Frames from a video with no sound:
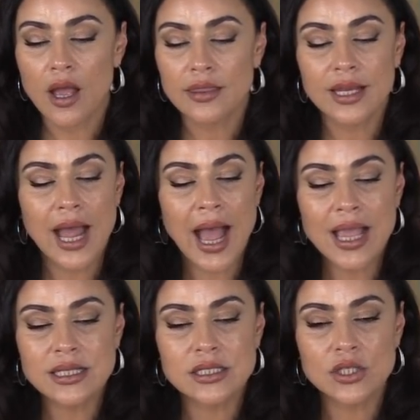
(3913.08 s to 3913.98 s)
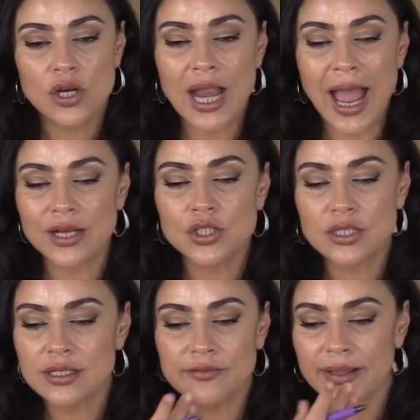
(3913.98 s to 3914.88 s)
that I start
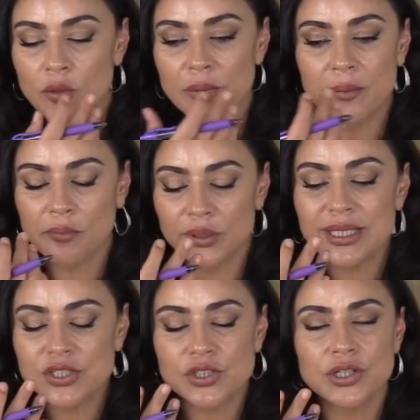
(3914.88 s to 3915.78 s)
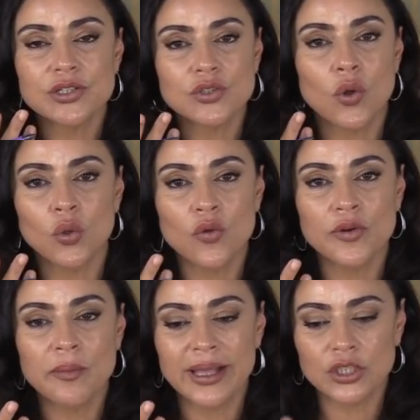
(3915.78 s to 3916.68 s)
actually developing blisters all
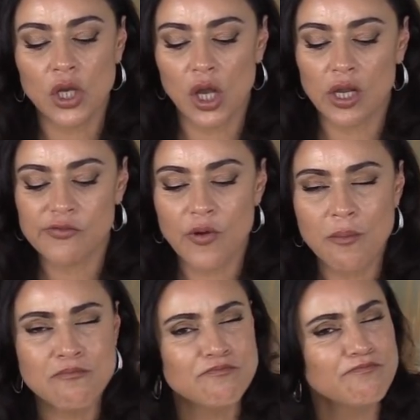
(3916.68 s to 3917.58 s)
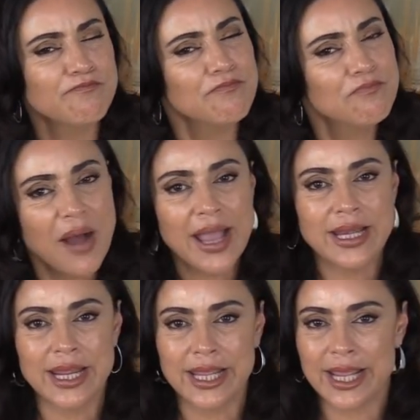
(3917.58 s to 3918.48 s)
over my tongue from
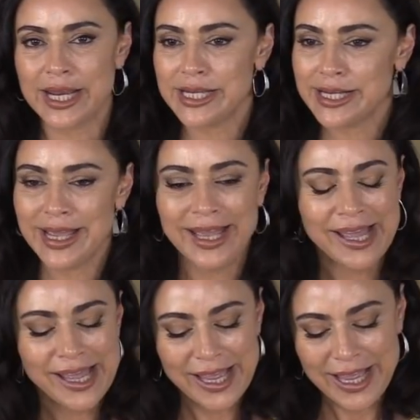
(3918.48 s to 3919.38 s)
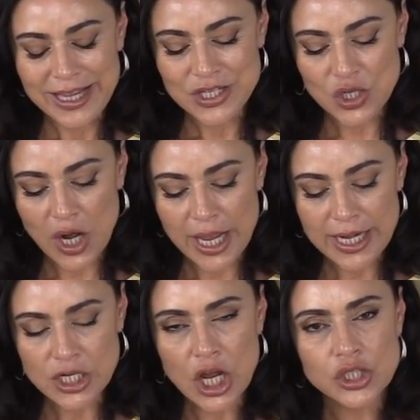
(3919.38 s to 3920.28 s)
biting it,
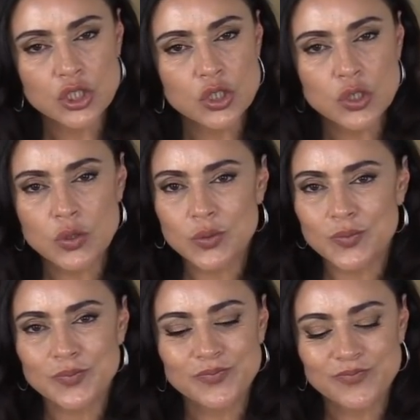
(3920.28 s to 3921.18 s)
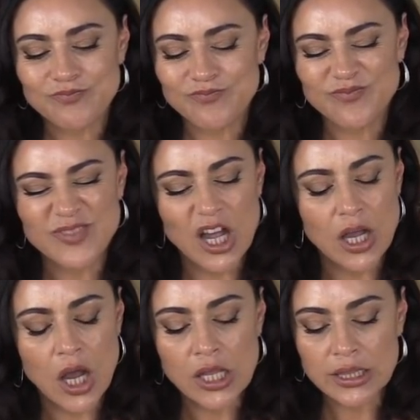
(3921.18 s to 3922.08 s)
trying not to
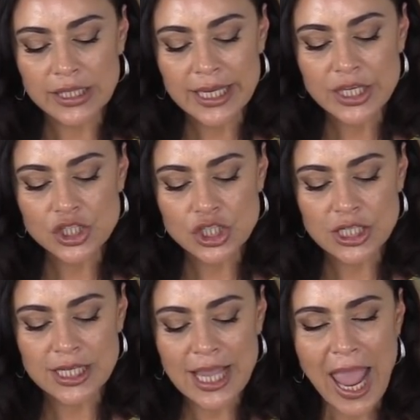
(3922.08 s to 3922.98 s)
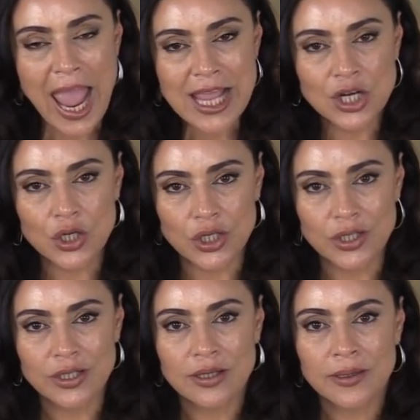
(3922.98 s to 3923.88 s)
unleash the anger,
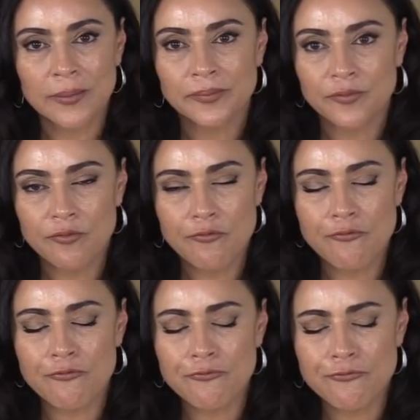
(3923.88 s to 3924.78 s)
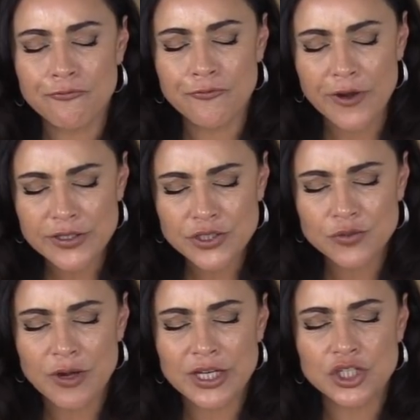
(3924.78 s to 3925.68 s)

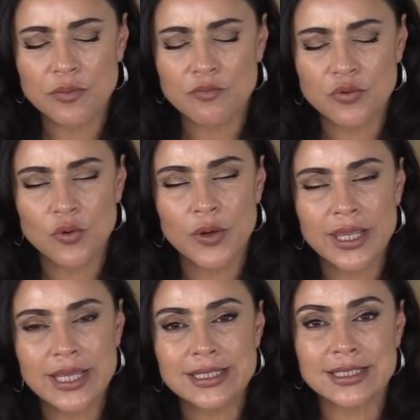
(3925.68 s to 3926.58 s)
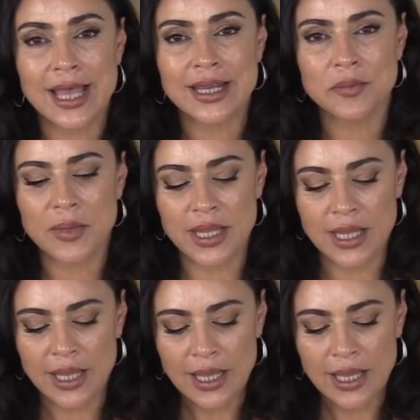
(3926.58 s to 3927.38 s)
frustration brewing inside me